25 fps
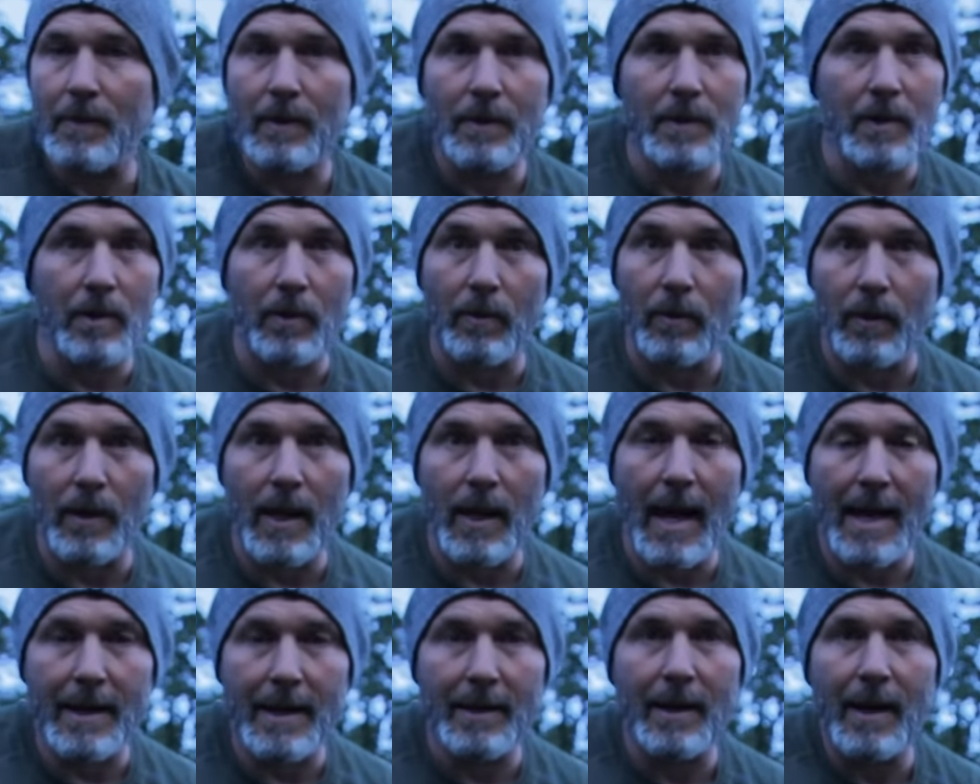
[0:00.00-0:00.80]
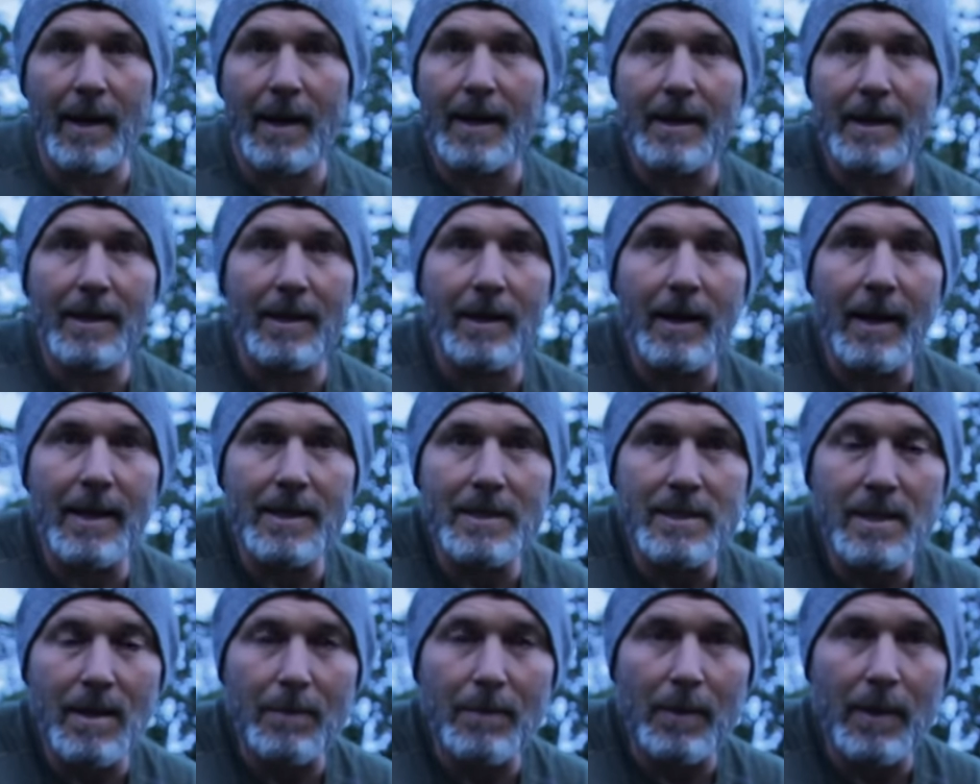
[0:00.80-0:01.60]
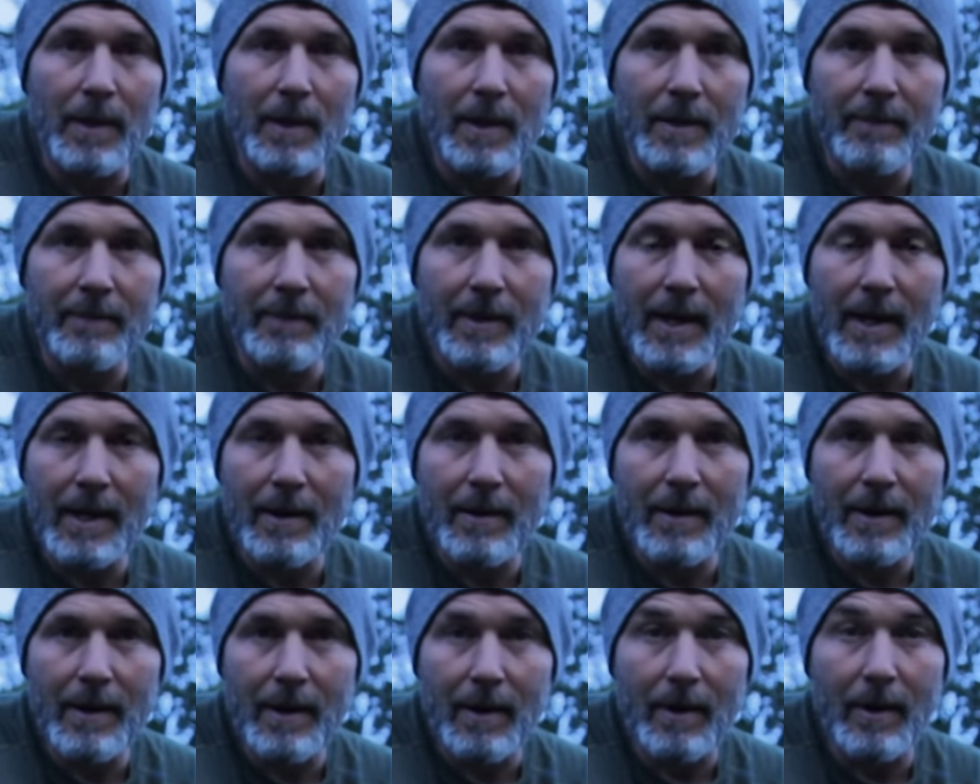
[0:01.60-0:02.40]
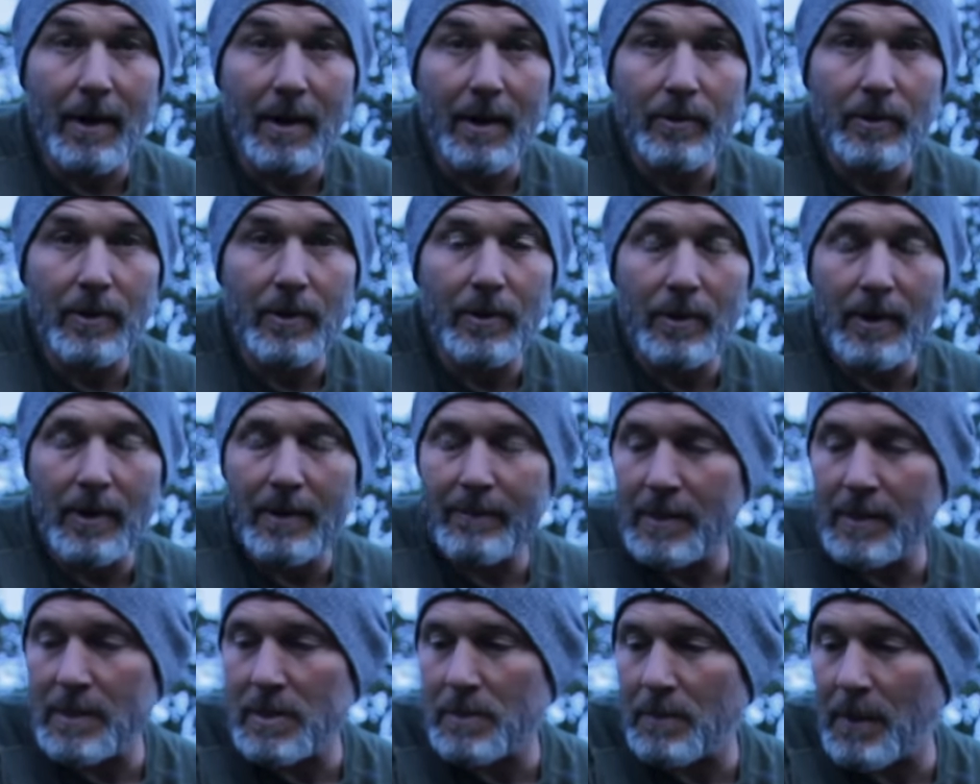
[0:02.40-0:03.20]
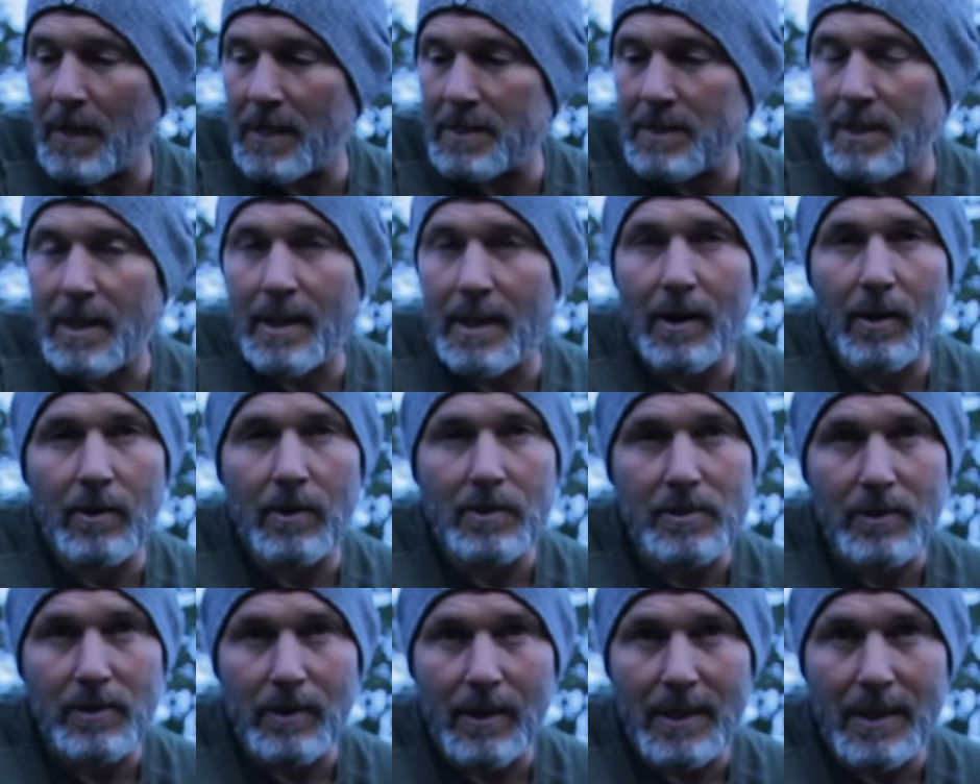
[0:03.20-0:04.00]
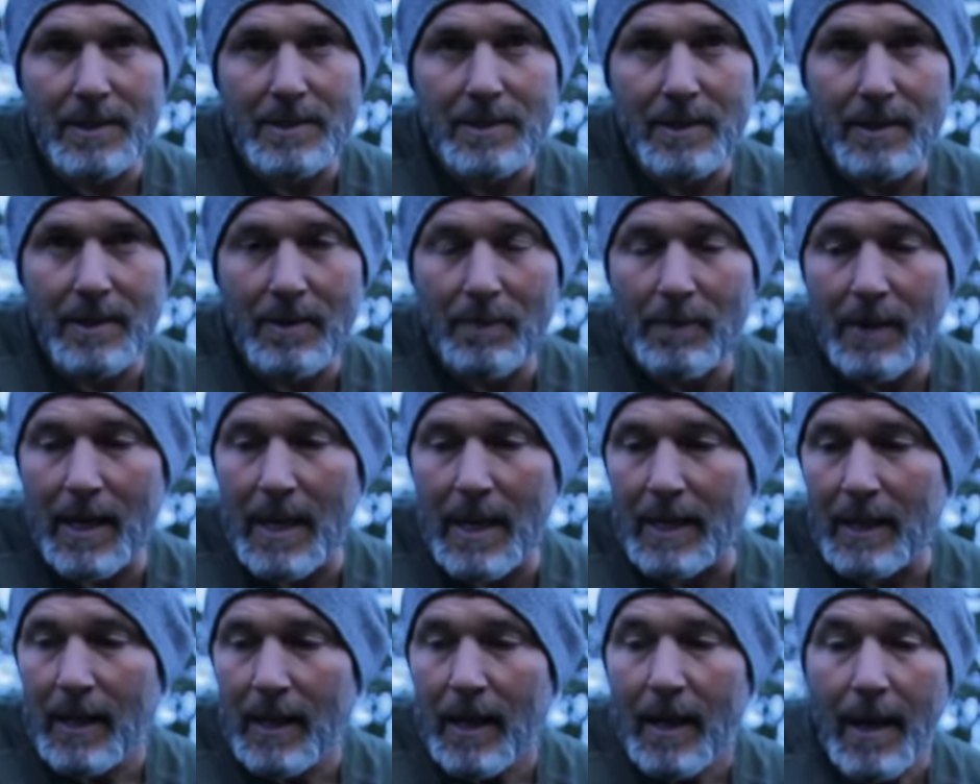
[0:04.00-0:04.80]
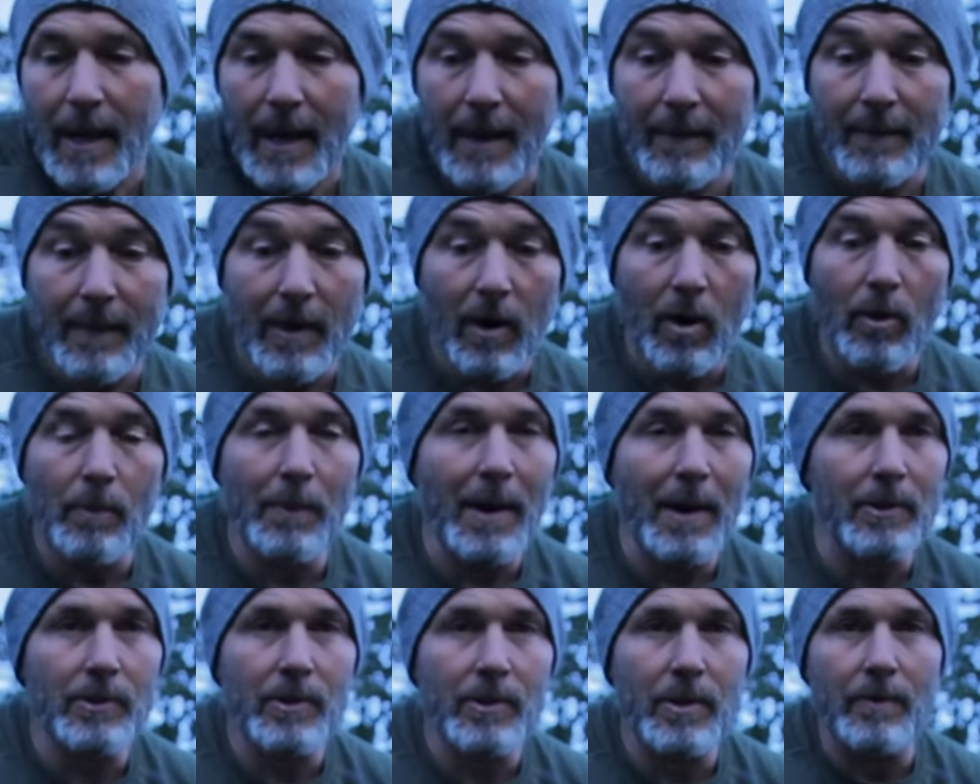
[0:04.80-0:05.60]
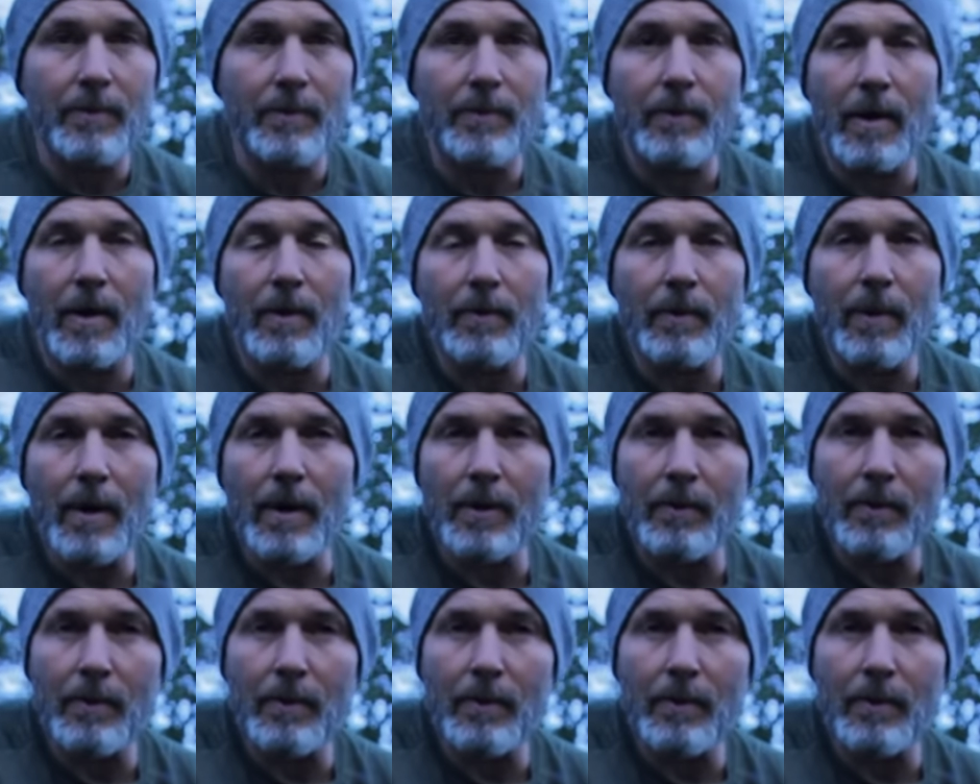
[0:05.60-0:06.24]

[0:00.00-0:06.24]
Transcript: you know, at night it lights up our living area, our outdoor living space, and also lights up the back. And they all mount to the Front Runner